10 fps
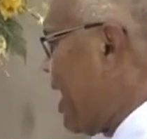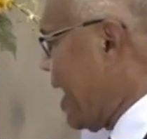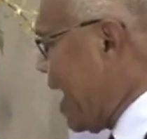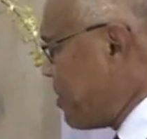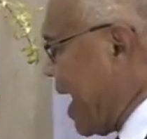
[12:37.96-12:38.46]

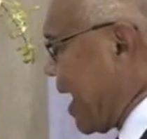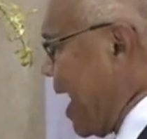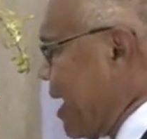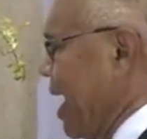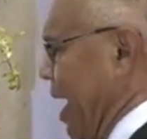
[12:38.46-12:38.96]
laid-back
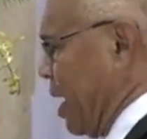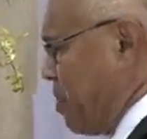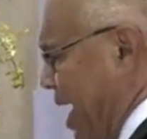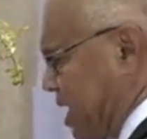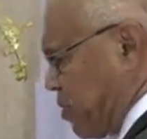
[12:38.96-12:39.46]
hand. It
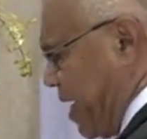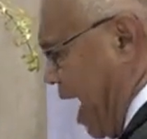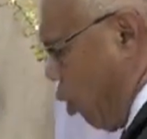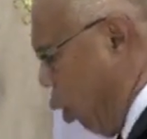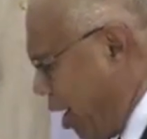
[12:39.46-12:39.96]
must be a
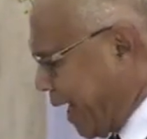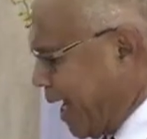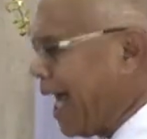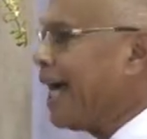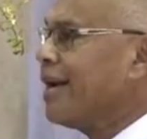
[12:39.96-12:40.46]
walking
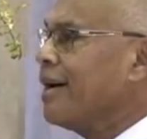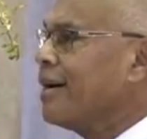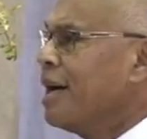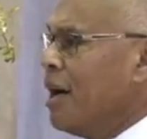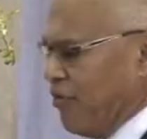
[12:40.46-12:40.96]
hand,
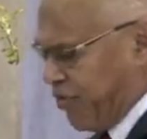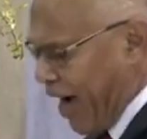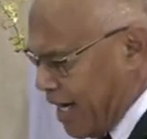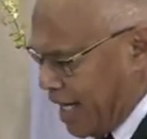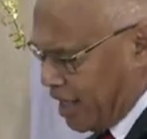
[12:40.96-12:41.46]

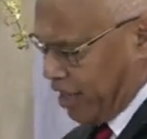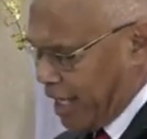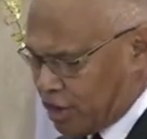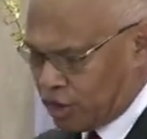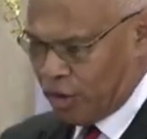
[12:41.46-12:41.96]
finding
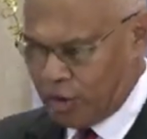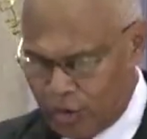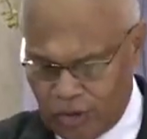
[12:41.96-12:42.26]
things to do.